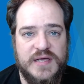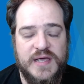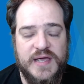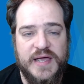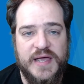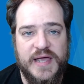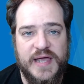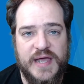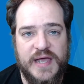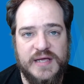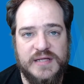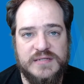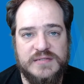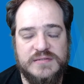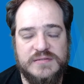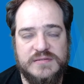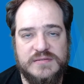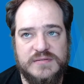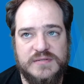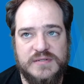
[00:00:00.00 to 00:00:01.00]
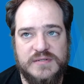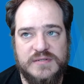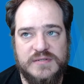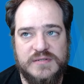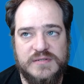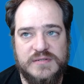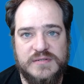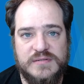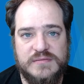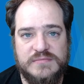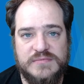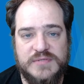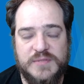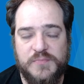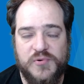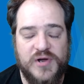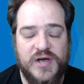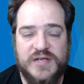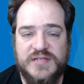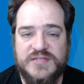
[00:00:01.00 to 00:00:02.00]
and the
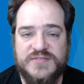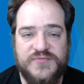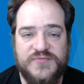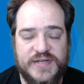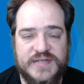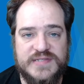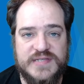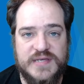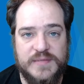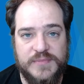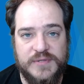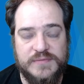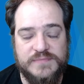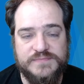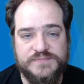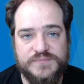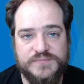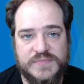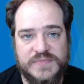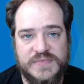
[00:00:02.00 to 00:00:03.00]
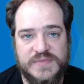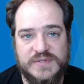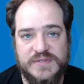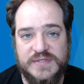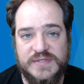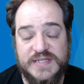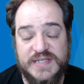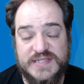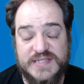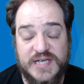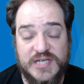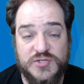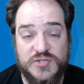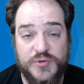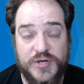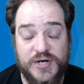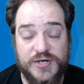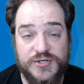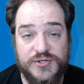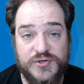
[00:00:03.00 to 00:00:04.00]
price, for example. In this case we
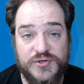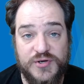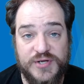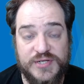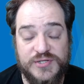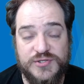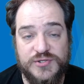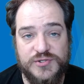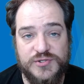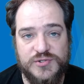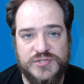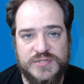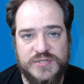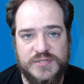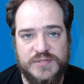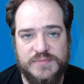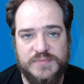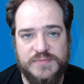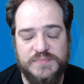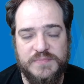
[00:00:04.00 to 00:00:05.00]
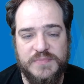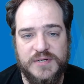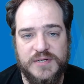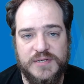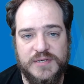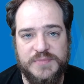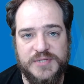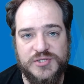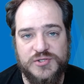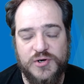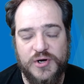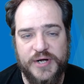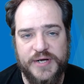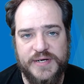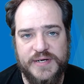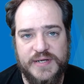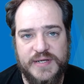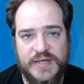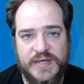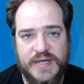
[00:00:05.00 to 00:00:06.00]
are going to use a
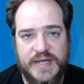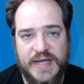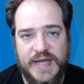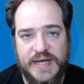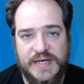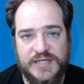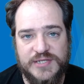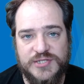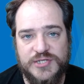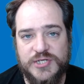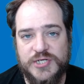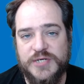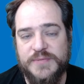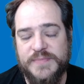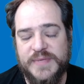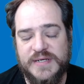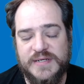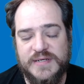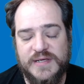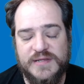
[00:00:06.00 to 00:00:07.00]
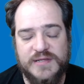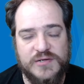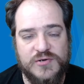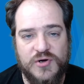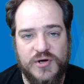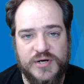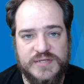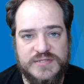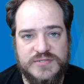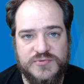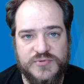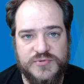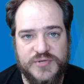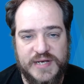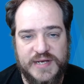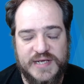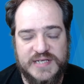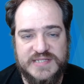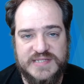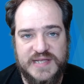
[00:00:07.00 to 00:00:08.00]
Bitcoin and Ethereum and other coins. We can
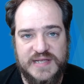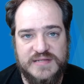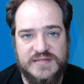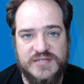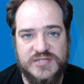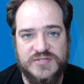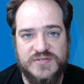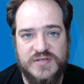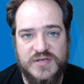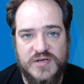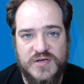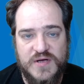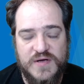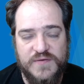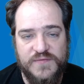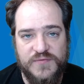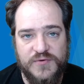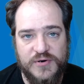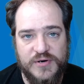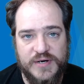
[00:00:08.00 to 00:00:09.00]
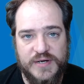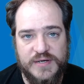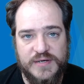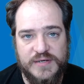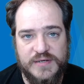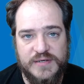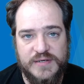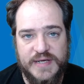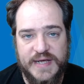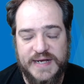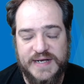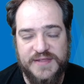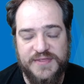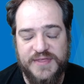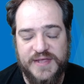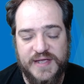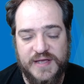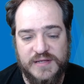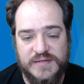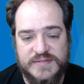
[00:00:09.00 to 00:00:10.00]
extend this for
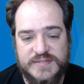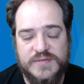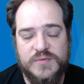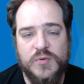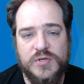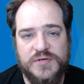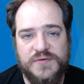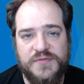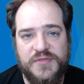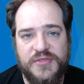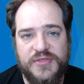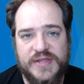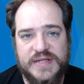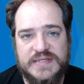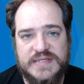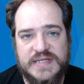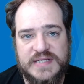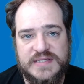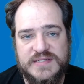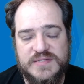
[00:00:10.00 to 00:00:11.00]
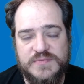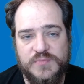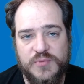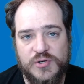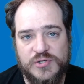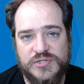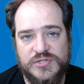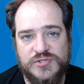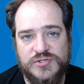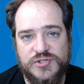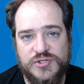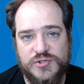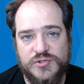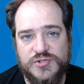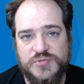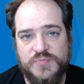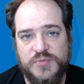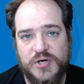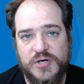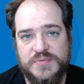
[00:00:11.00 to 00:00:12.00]
anything else. One of the things that is important to use
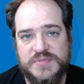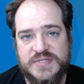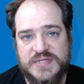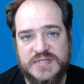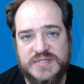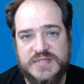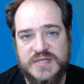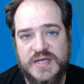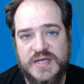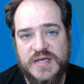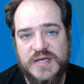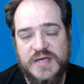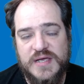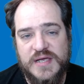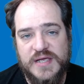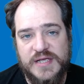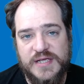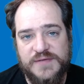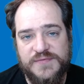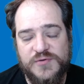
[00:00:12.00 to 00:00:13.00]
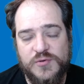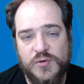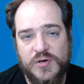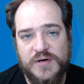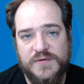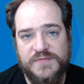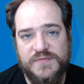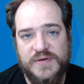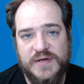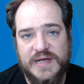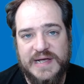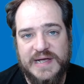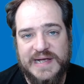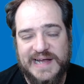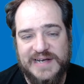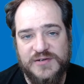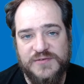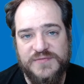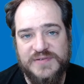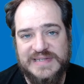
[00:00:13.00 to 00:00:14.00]
props is if you have a
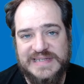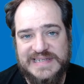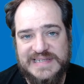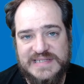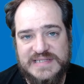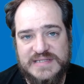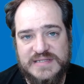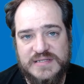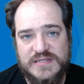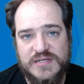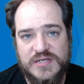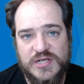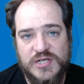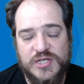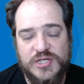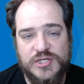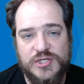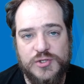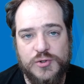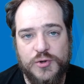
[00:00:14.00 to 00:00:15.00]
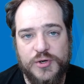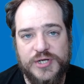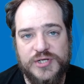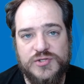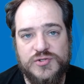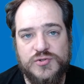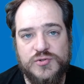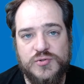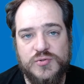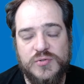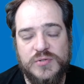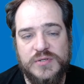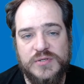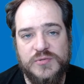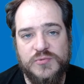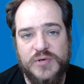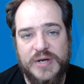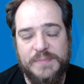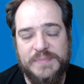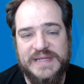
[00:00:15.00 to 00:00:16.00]
kind of a list, you're going to
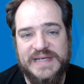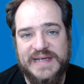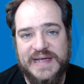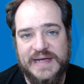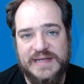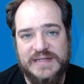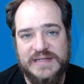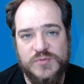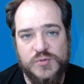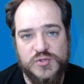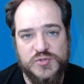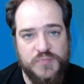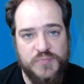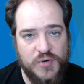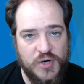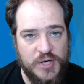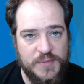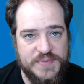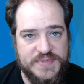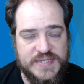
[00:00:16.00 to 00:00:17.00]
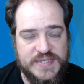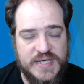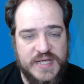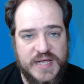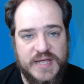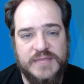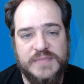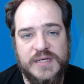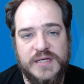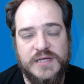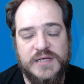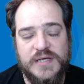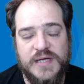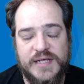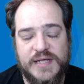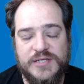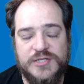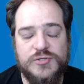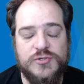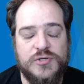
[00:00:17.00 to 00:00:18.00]
replicate those props,
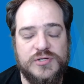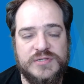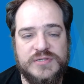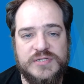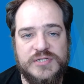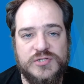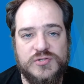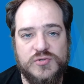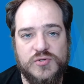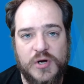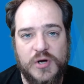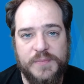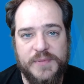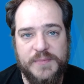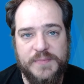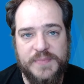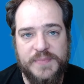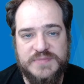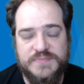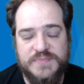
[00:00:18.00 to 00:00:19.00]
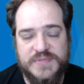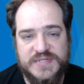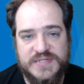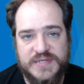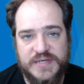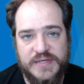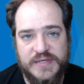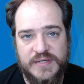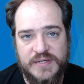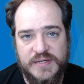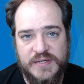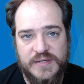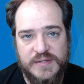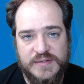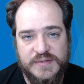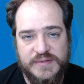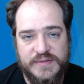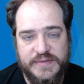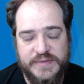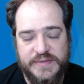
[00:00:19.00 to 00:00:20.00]
and you don't need to copy paste per se
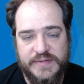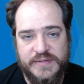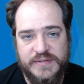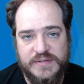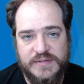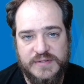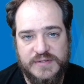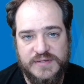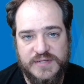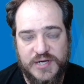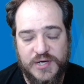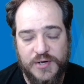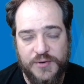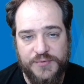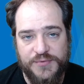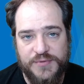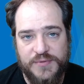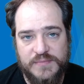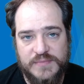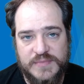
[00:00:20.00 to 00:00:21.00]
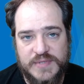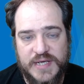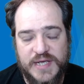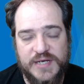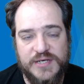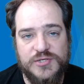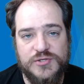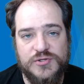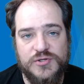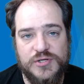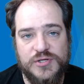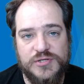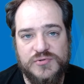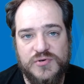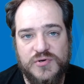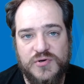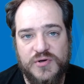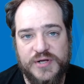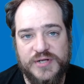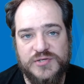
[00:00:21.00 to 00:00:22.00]
the code, and you don't
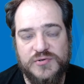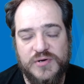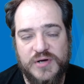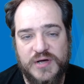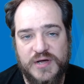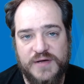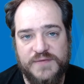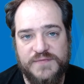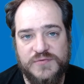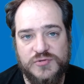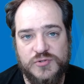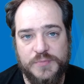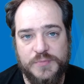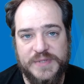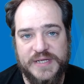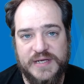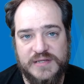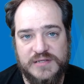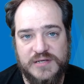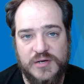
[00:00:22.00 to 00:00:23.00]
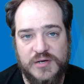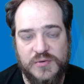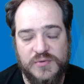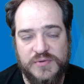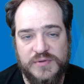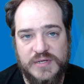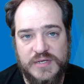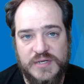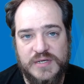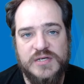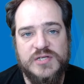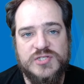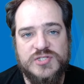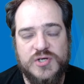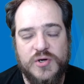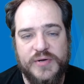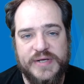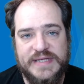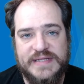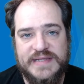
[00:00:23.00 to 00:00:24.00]
going to have duplicate code.
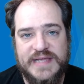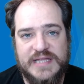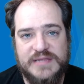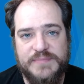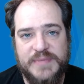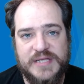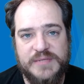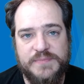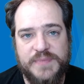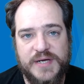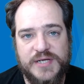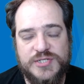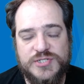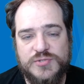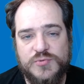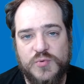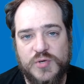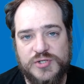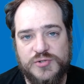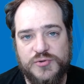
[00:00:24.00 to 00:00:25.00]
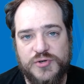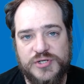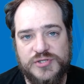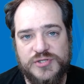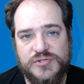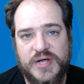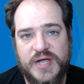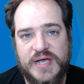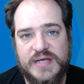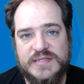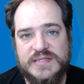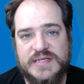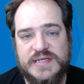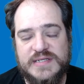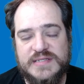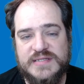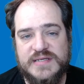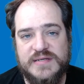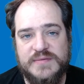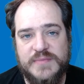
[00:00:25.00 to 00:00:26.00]
So in that main page what you're going to get
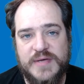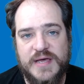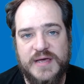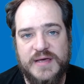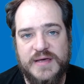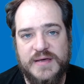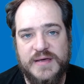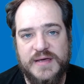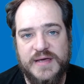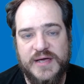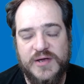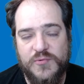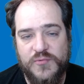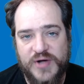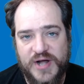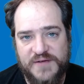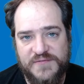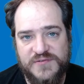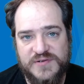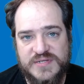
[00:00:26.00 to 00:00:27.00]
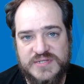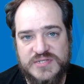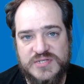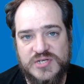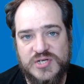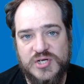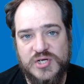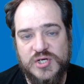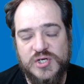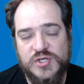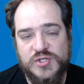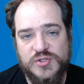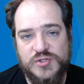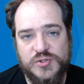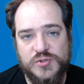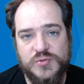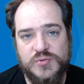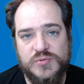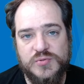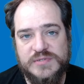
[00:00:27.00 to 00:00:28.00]
is a reference
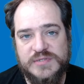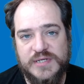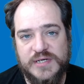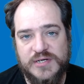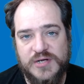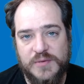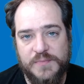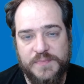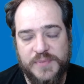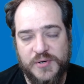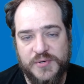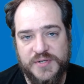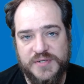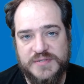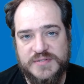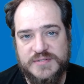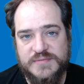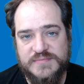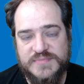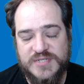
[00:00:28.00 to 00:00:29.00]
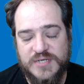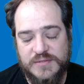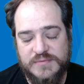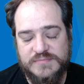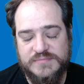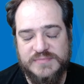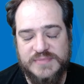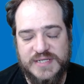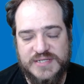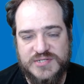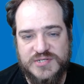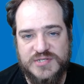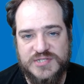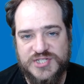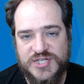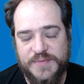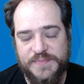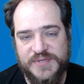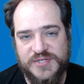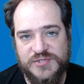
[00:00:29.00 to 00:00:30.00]
to the components. So let's
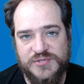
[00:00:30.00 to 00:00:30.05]
jump into the